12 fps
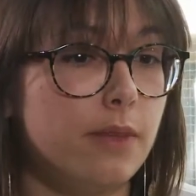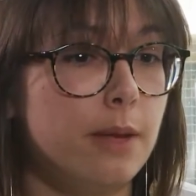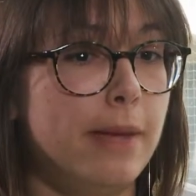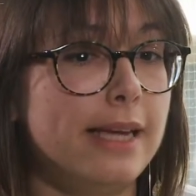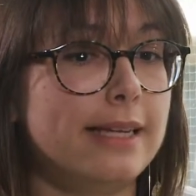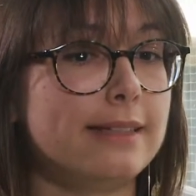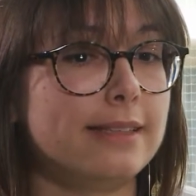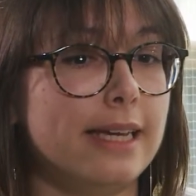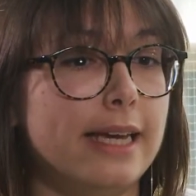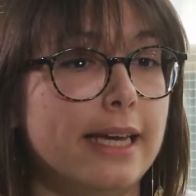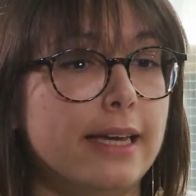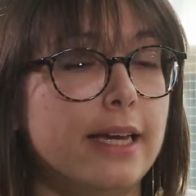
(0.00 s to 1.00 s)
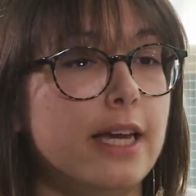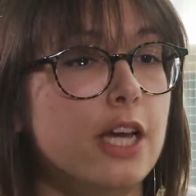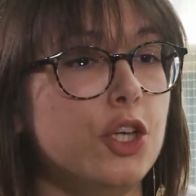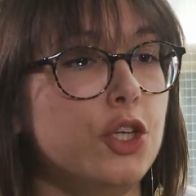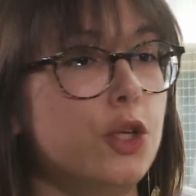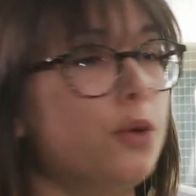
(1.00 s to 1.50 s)
made it a
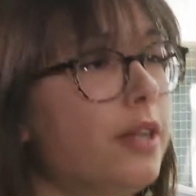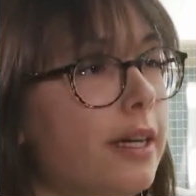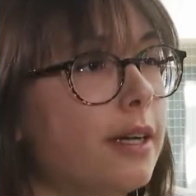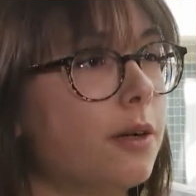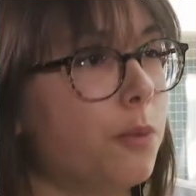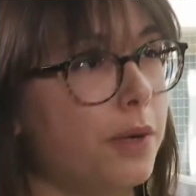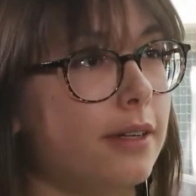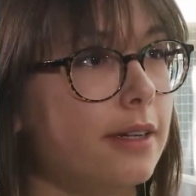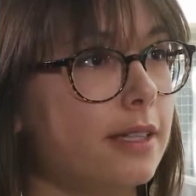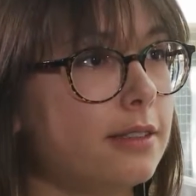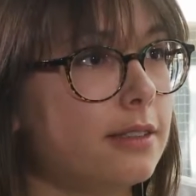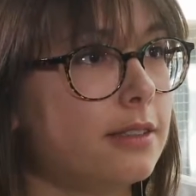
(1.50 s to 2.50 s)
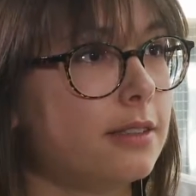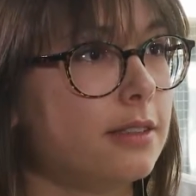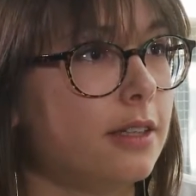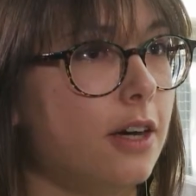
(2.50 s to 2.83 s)
unique witness